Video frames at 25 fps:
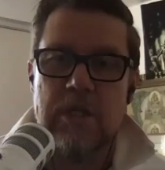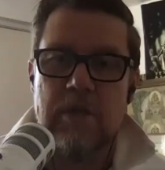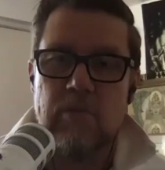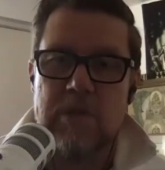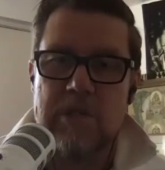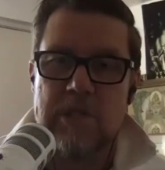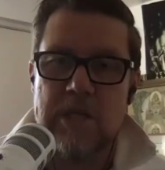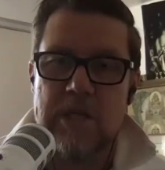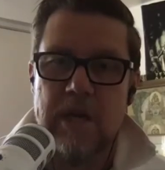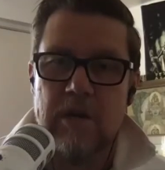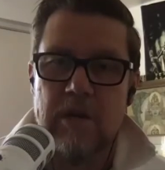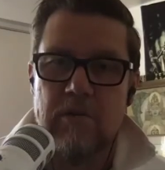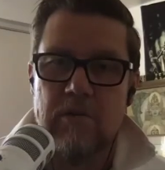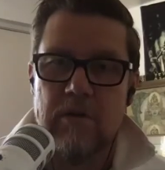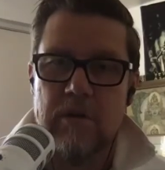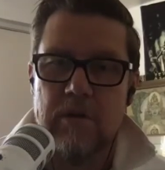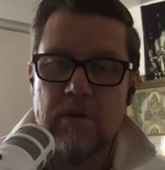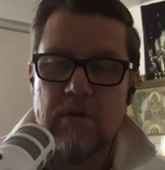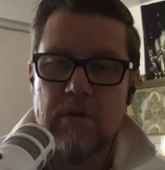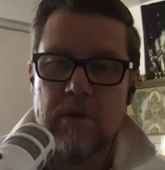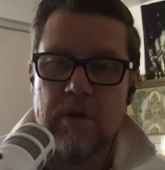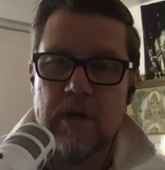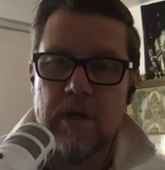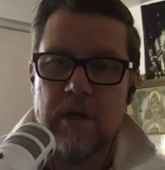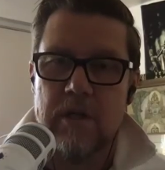a huge thing to
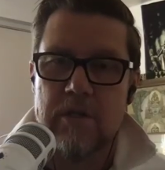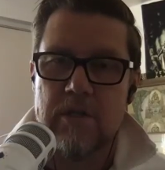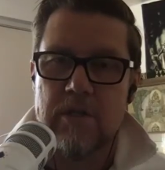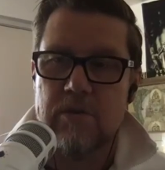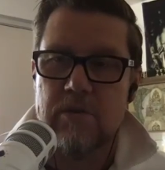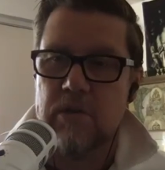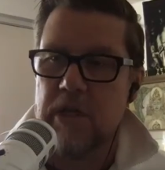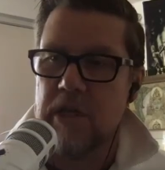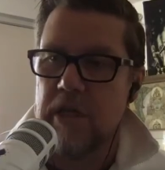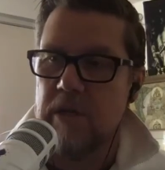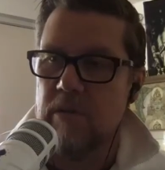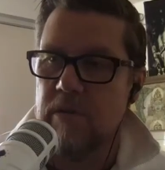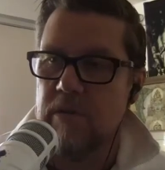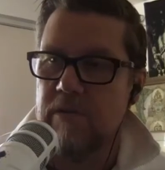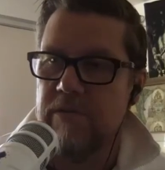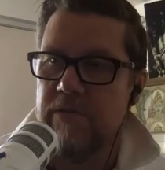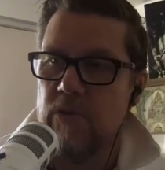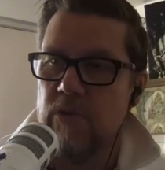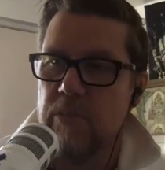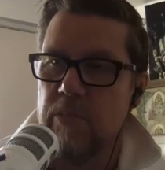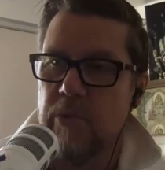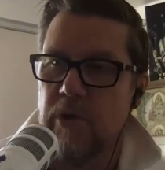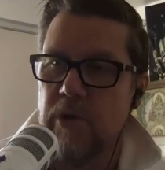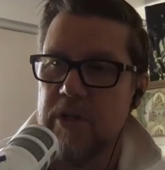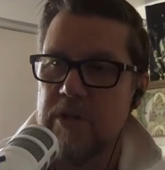miss out on. Or I
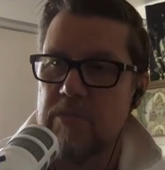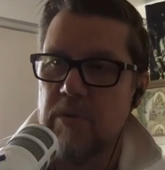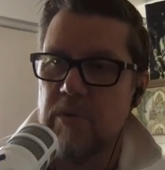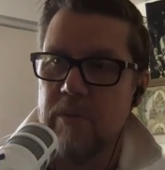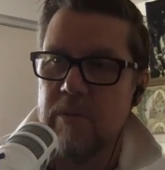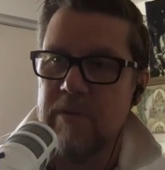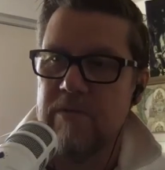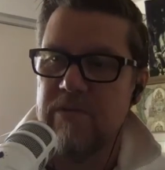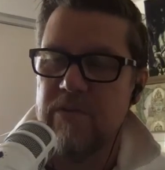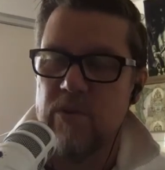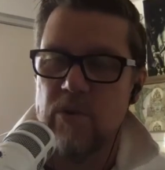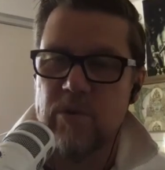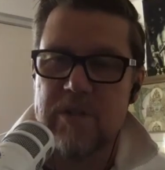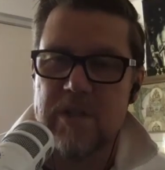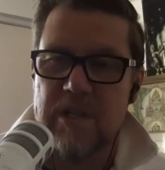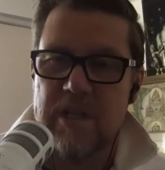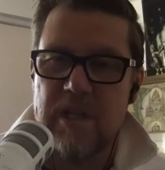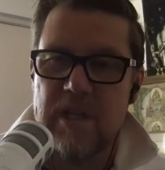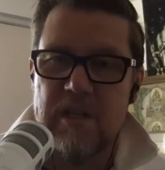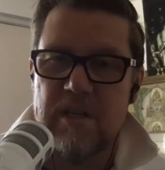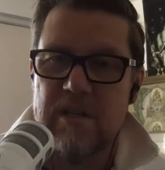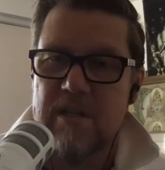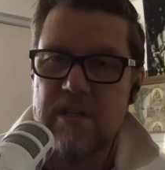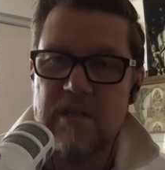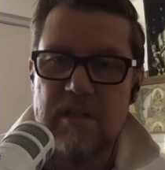saw a kid with a football; he's
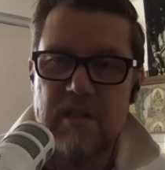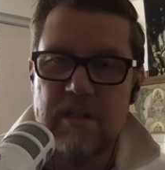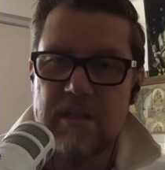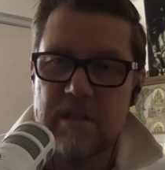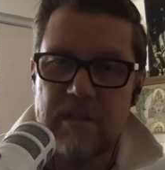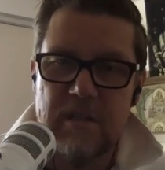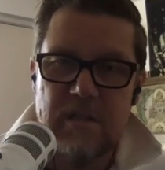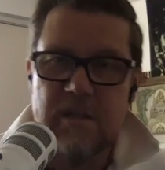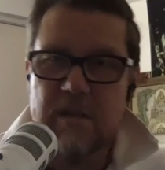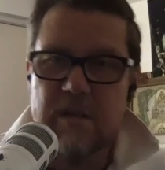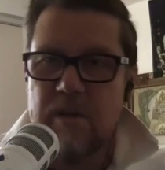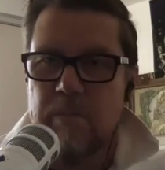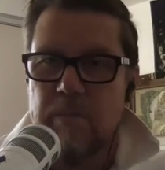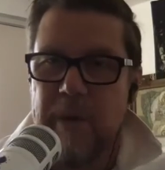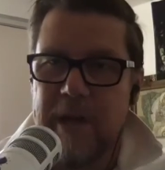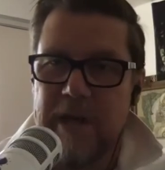probably 14,